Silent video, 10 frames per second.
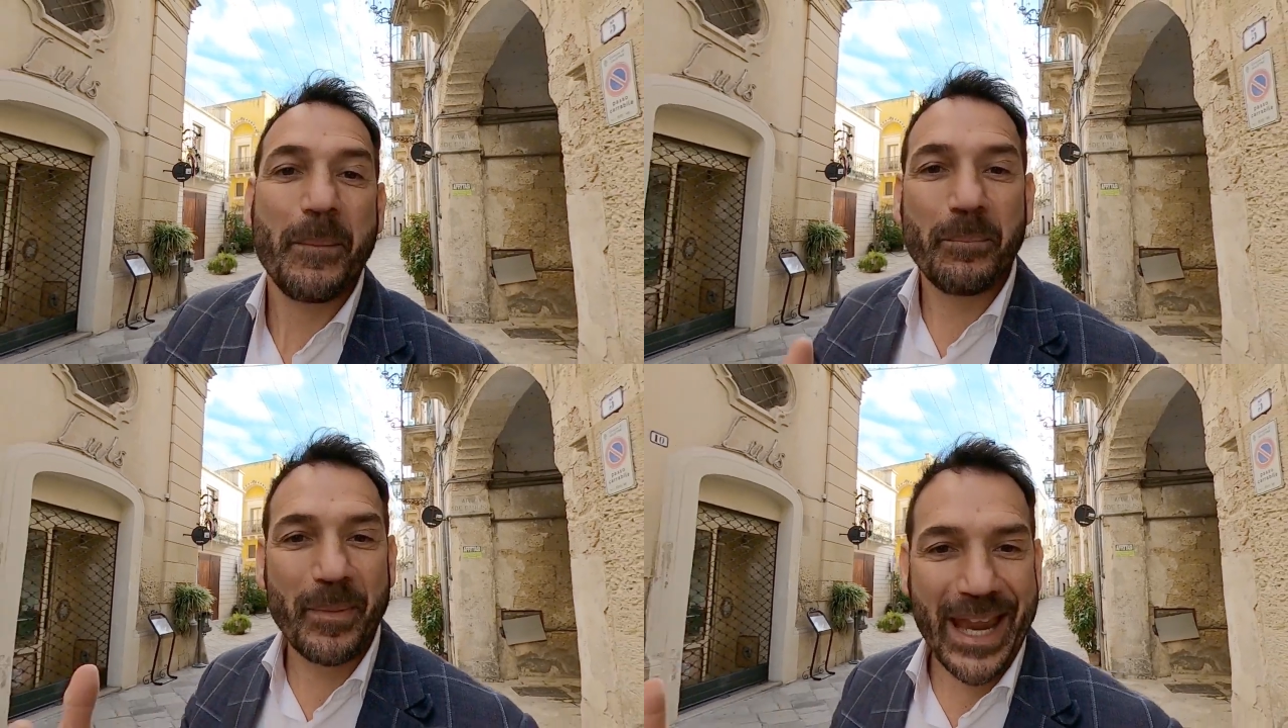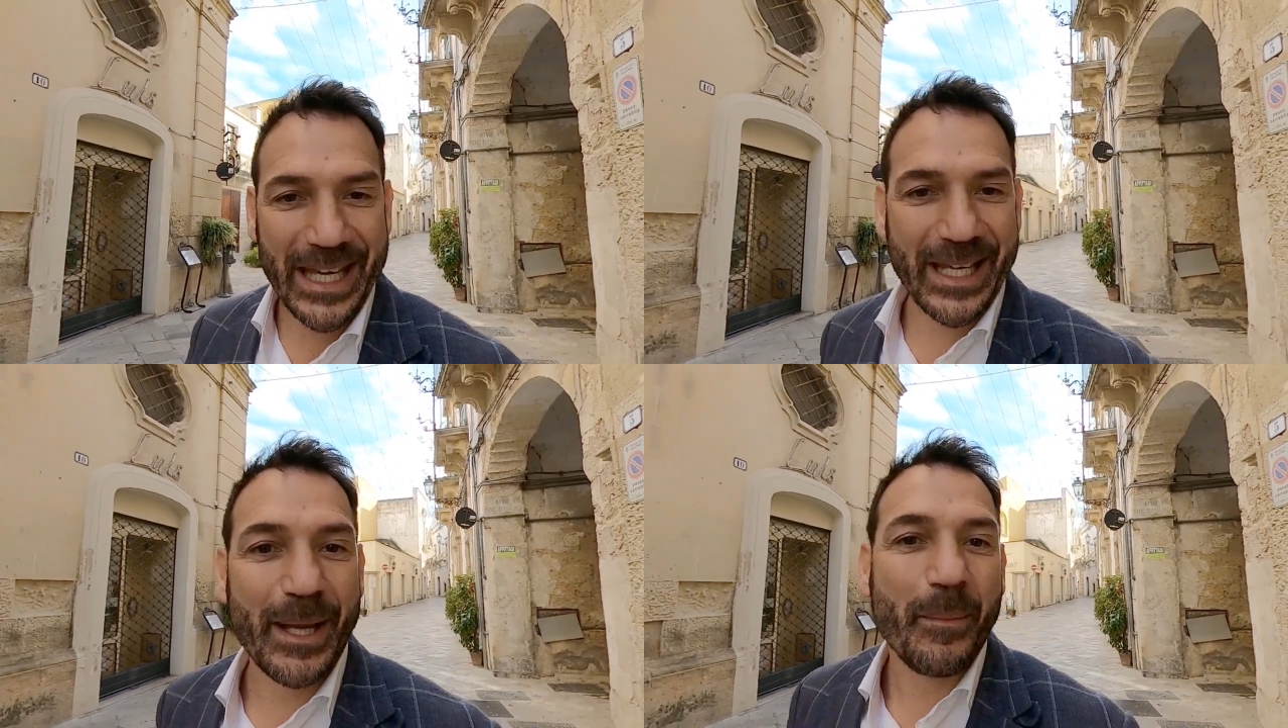
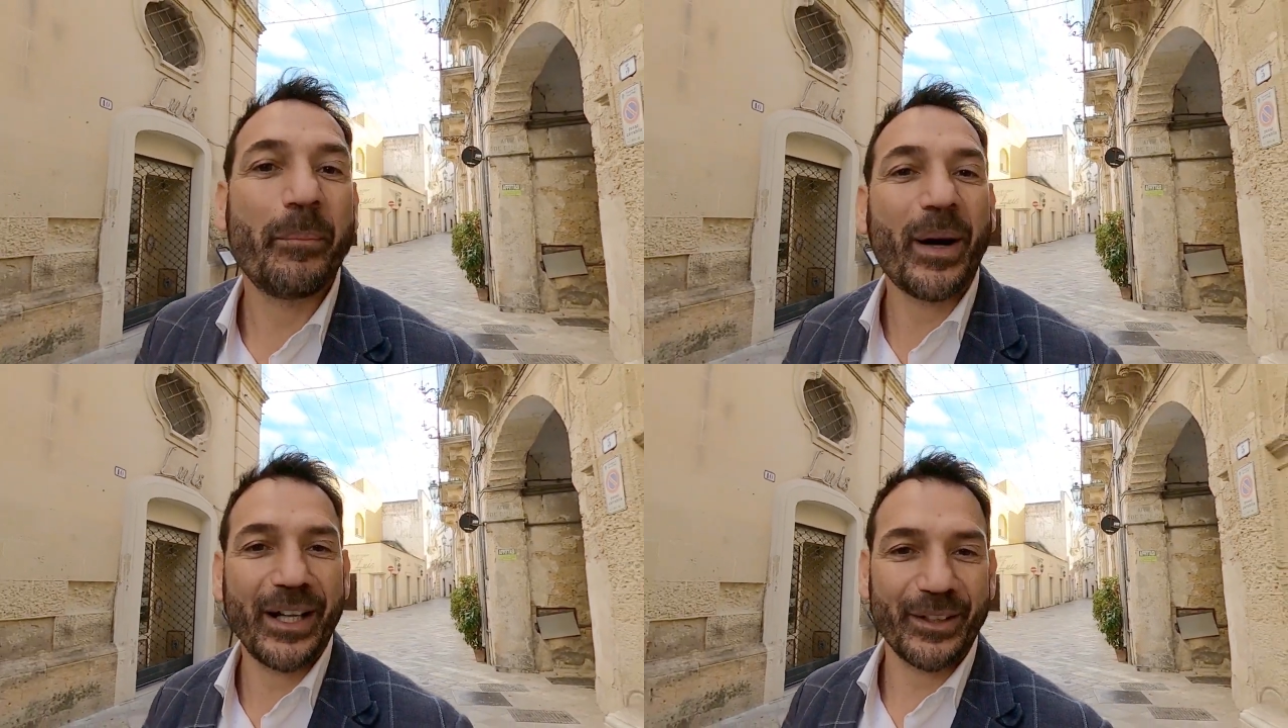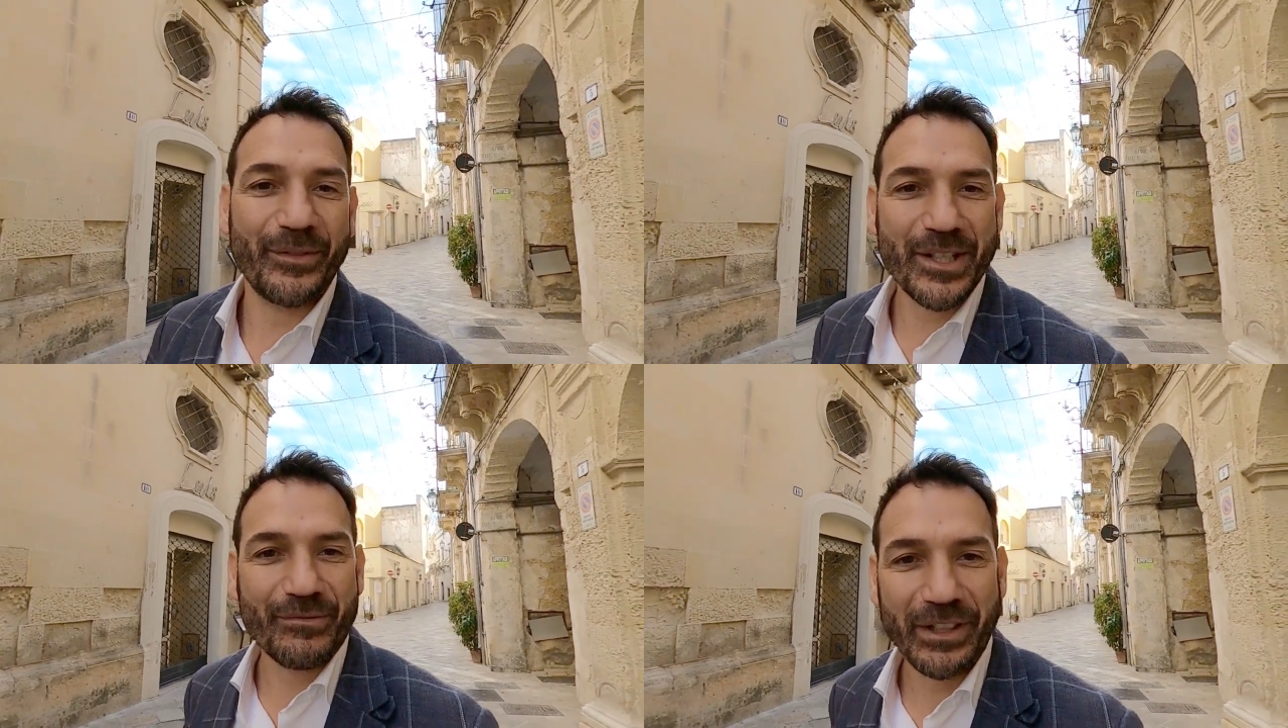make part of
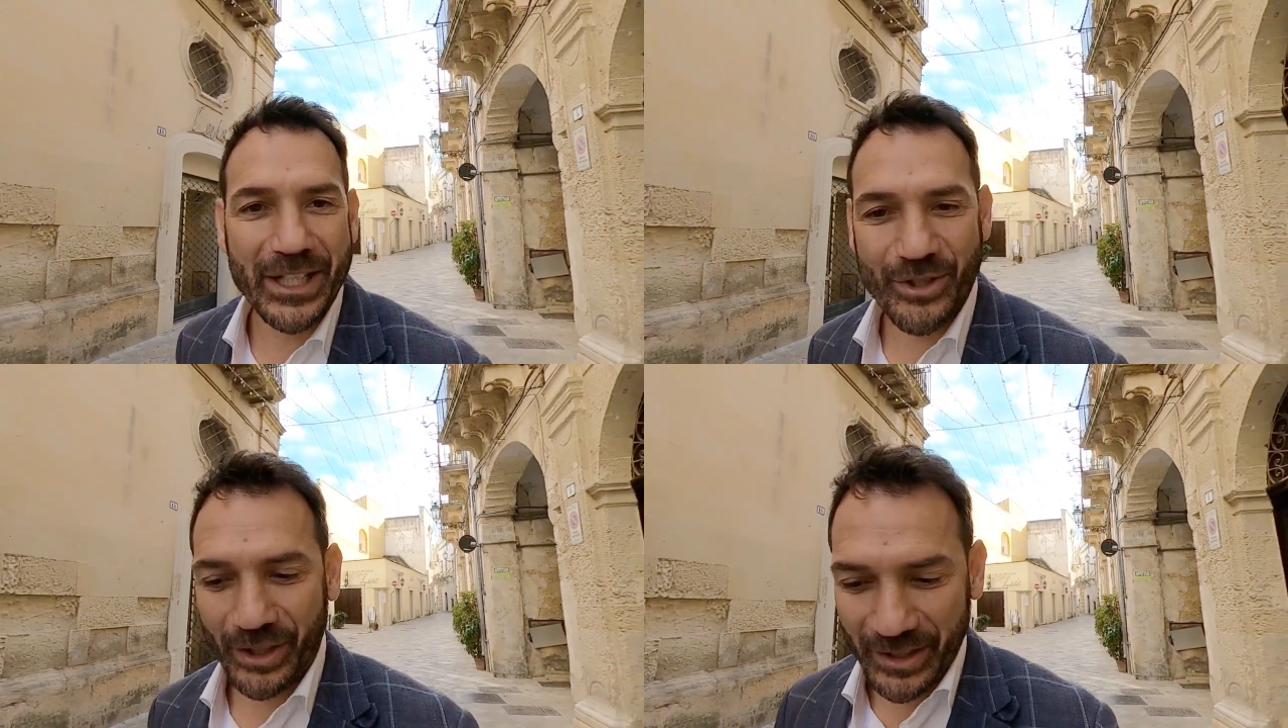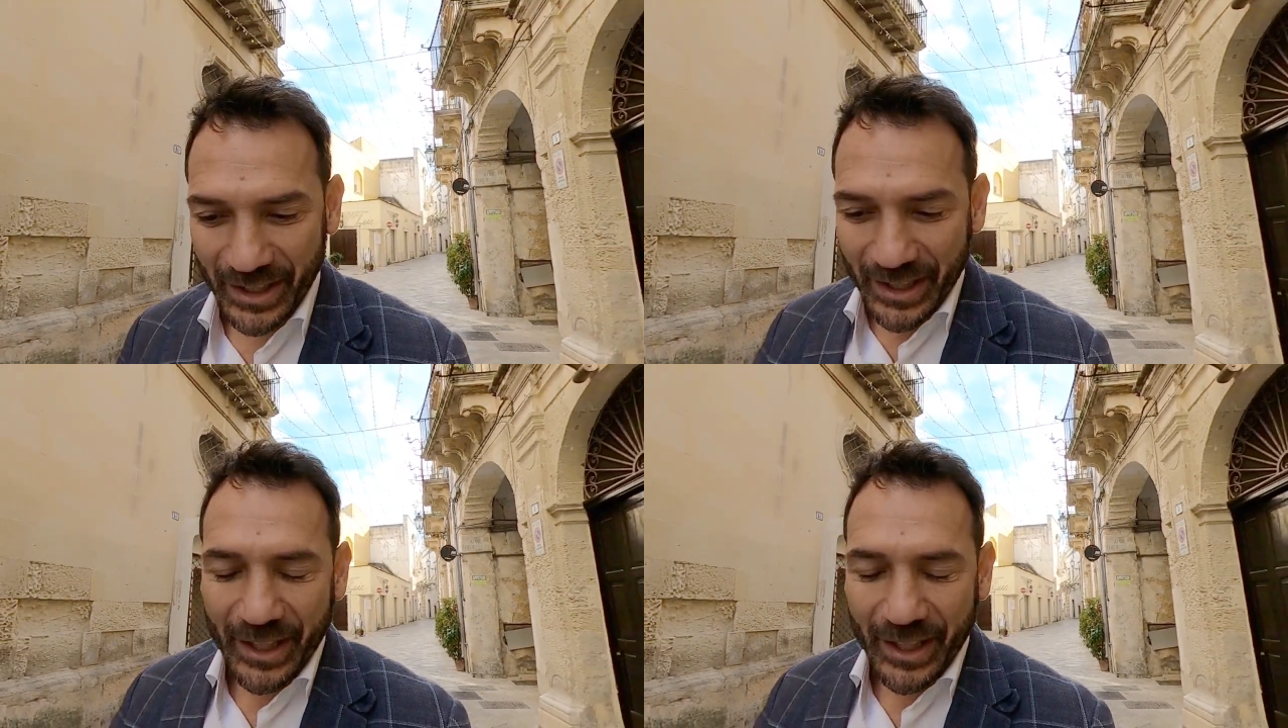this region,